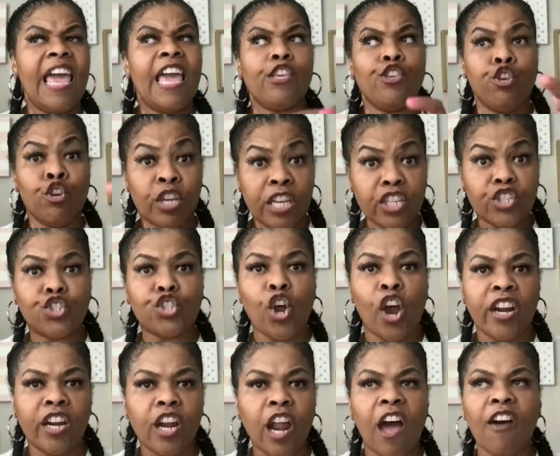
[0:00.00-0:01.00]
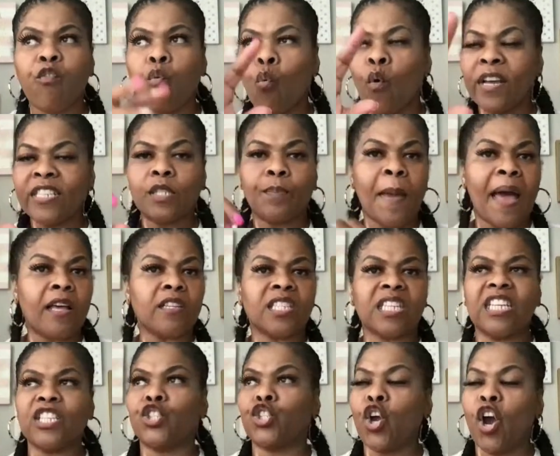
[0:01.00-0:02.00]
You can start it off, one spouse
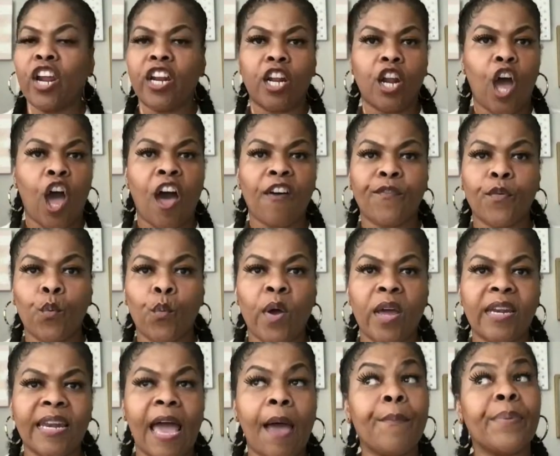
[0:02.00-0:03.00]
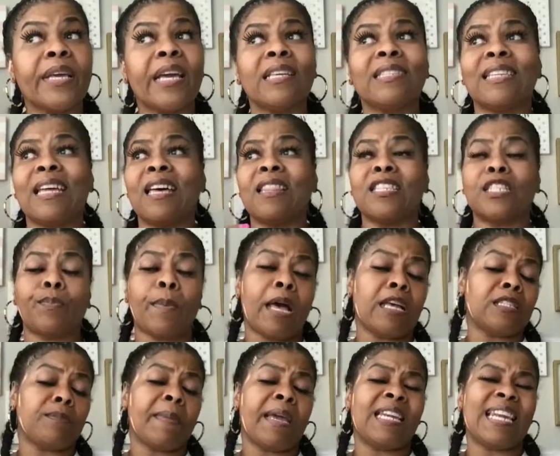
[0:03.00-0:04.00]
can start it off and whatnot because the other
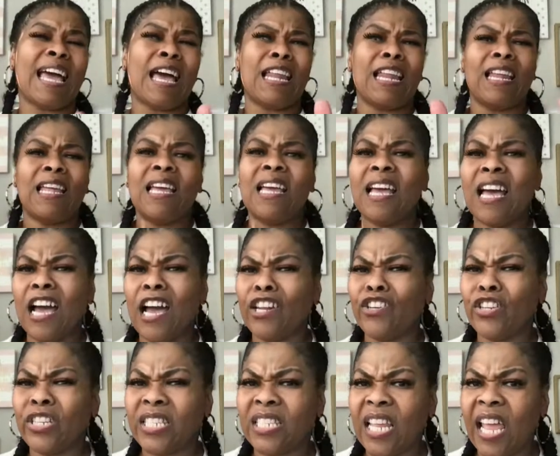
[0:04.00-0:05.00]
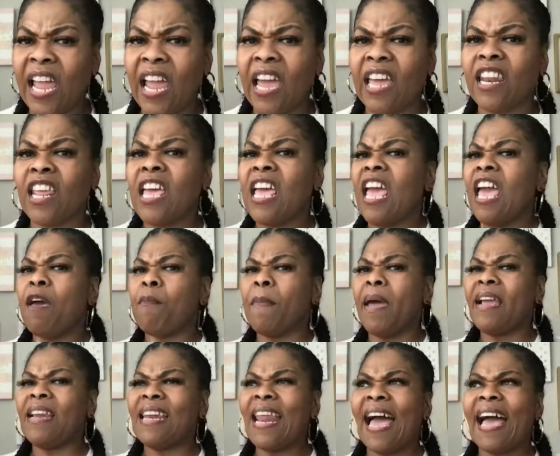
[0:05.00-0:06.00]
spouse may not understand and
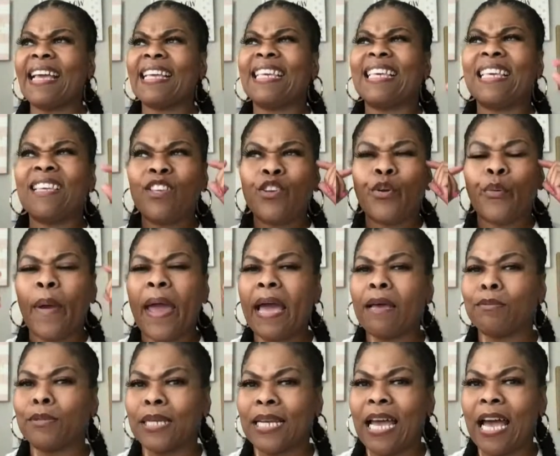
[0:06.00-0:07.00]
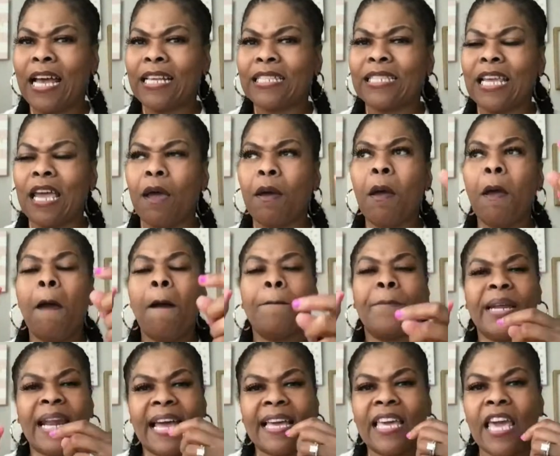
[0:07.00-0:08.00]
may not grasp the concept. But I